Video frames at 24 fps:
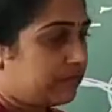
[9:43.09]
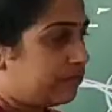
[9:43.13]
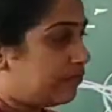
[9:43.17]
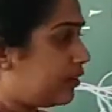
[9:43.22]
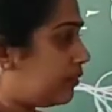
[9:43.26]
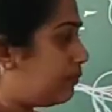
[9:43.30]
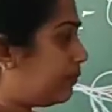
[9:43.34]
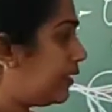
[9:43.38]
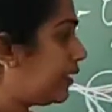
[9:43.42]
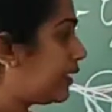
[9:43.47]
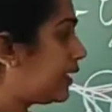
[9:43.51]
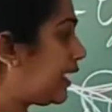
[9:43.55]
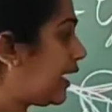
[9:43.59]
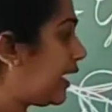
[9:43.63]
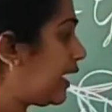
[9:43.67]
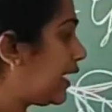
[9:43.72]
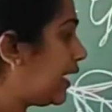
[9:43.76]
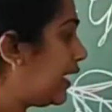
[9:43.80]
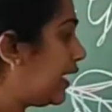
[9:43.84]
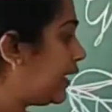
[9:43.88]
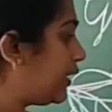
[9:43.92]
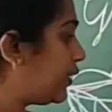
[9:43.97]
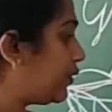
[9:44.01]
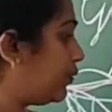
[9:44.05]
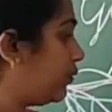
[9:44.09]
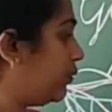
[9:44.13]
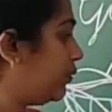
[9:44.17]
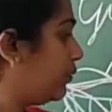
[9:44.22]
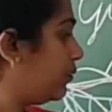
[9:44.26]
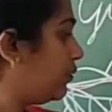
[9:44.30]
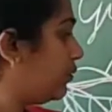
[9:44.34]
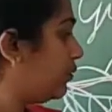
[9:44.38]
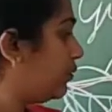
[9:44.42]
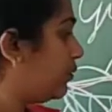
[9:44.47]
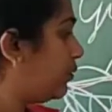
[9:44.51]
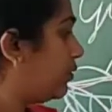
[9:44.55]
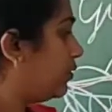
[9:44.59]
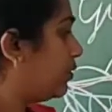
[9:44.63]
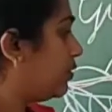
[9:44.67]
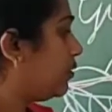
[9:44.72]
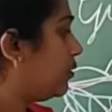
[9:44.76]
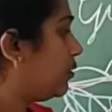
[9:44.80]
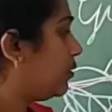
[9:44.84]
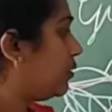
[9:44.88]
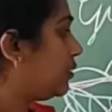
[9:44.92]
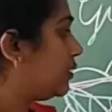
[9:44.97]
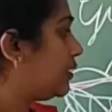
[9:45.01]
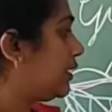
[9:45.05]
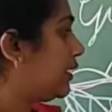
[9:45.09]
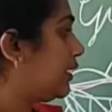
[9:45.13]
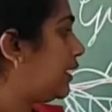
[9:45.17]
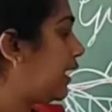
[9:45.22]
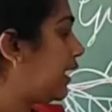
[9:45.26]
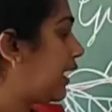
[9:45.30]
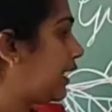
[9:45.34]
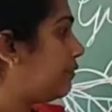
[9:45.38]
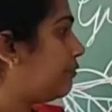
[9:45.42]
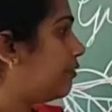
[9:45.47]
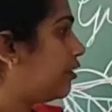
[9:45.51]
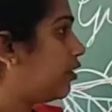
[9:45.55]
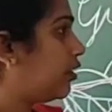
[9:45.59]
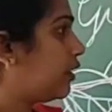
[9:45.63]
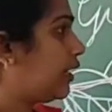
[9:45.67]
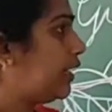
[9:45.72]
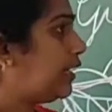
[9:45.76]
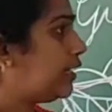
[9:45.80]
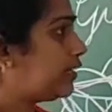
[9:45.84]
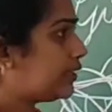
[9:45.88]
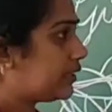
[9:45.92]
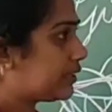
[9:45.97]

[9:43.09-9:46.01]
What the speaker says: will be carried to the alveoli,